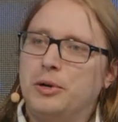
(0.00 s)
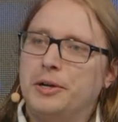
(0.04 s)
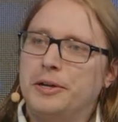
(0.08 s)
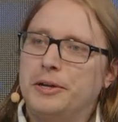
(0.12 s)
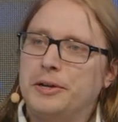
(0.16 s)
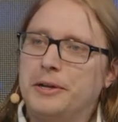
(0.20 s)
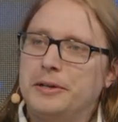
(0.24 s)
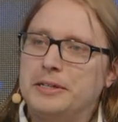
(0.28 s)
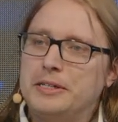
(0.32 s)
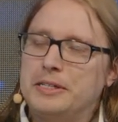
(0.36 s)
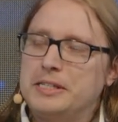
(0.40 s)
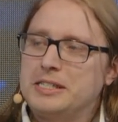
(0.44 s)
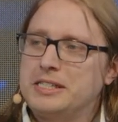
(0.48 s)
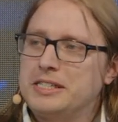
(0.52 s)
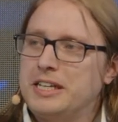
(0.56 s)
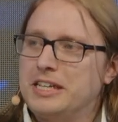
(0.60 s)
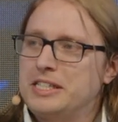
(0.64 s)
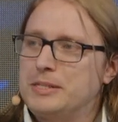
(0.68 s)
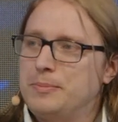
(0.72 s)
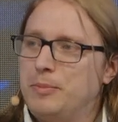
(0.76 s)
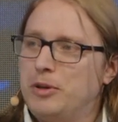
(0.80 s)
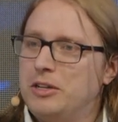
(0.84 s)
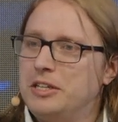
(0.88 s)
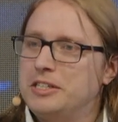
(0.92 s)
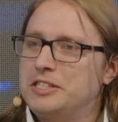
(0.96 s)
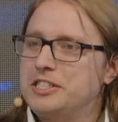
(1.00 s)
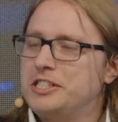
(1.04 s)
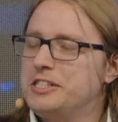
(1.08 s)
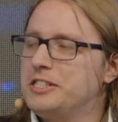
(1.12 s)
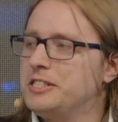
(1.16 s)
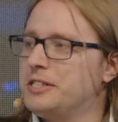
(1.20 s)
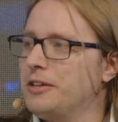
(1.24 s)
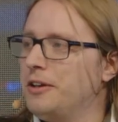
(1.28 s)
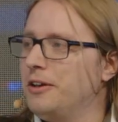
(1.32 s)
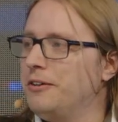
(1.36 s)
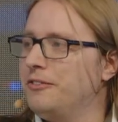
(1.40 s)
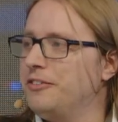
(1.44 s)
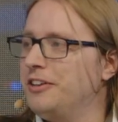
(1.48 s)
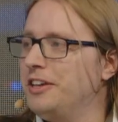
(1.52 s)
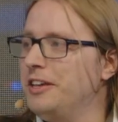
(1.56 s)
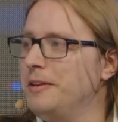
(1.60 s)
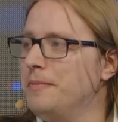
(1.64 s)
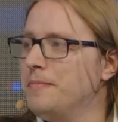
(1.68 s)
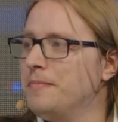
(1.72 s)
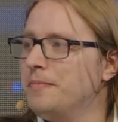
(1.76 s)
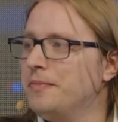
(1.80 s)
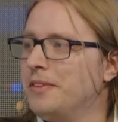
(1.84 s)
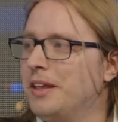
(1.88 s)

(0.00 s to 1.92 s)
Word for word: a seismology survey,